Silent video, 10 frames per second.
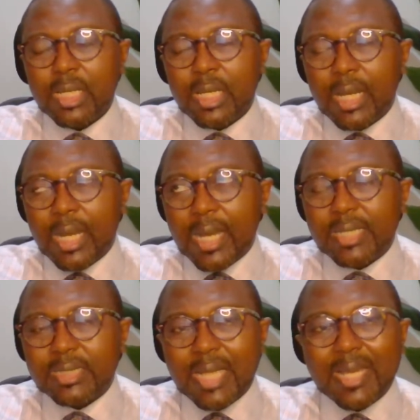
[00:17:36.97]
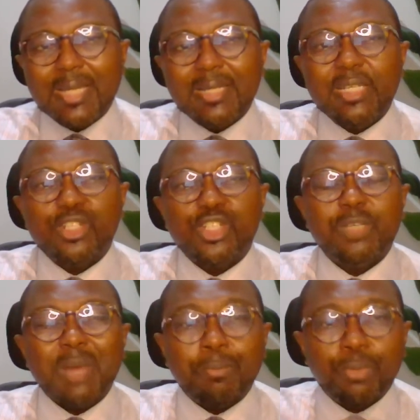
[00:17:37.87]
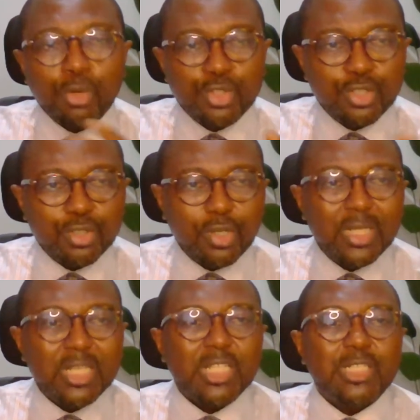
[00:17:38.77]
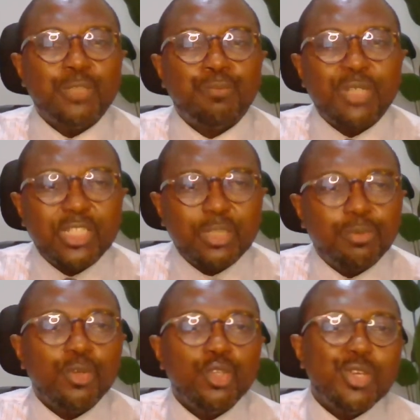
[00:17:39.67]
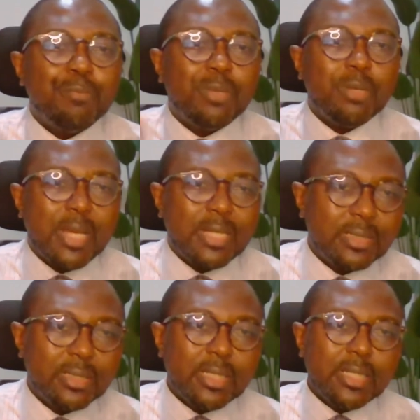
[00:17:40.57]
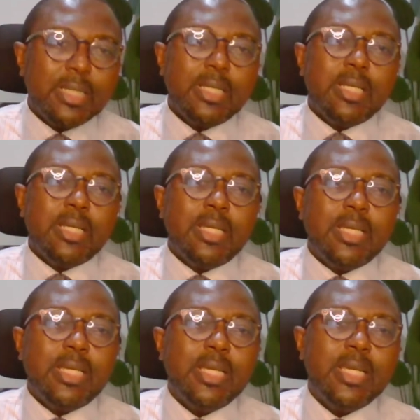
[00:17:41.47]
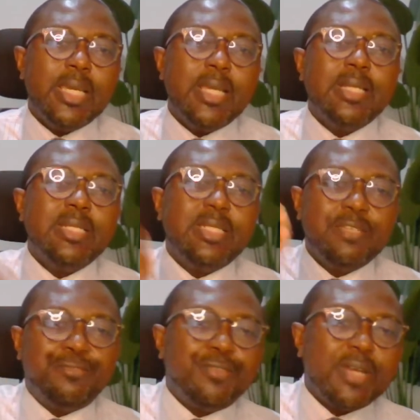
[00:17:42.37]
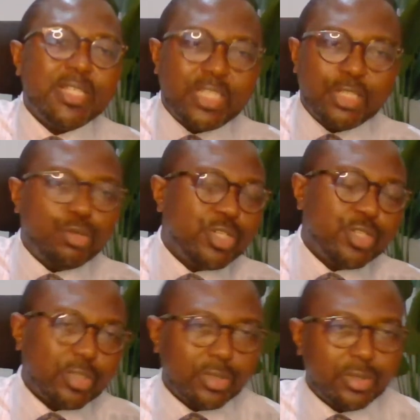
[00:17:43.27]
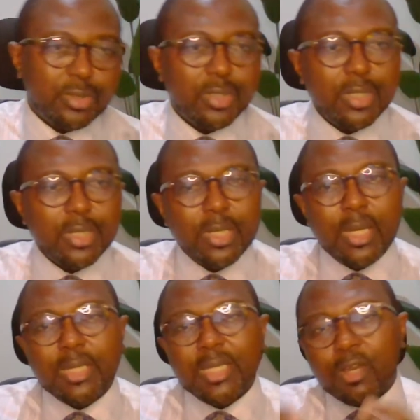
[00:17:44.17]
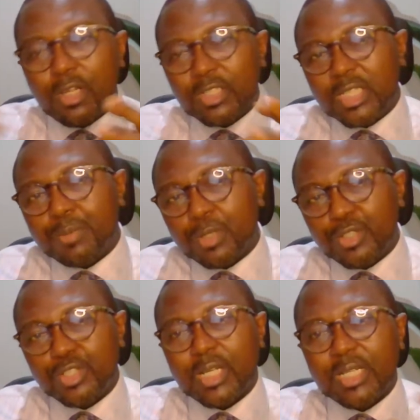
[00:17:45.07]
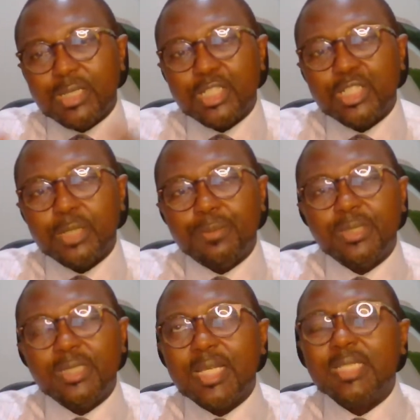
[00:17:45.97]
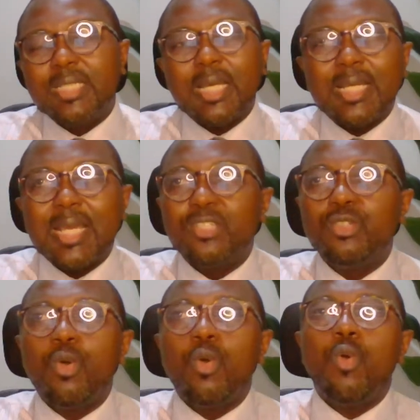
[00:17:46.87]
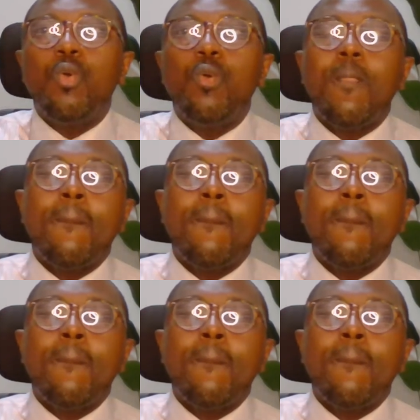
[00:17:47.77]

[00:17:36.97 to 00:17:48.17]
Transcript: It's like a leadership approach or leadership principle you implement in different situations. The concept of situational leadership says that there is no